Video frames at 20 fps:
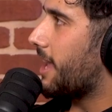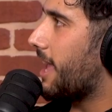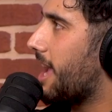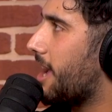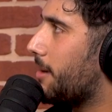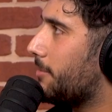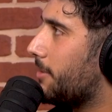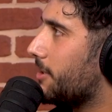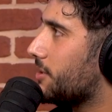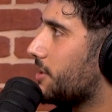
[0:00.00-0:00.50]

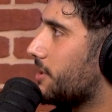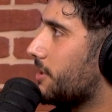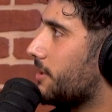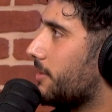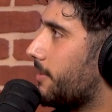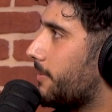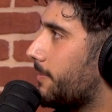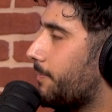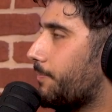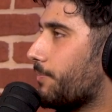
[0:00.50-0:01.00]
how much,
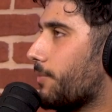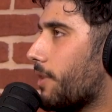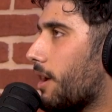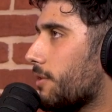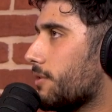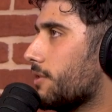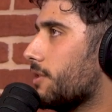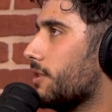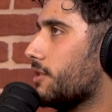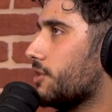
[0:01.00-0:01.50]
I
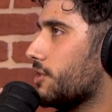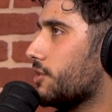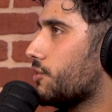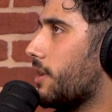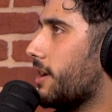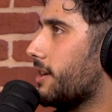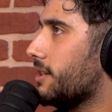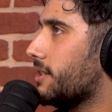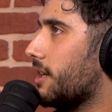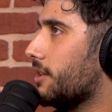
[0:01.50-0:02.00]
was going to just
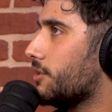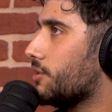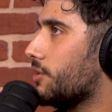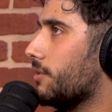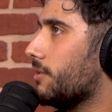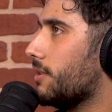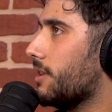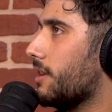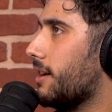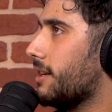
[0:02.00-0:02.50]
try and touch
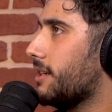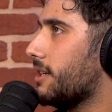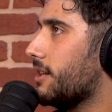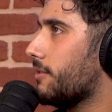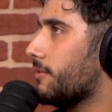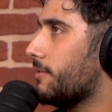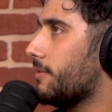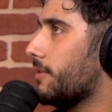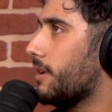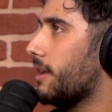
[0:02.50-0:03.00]
on the
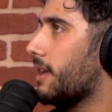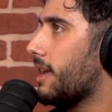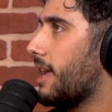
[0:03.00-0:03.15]
idea of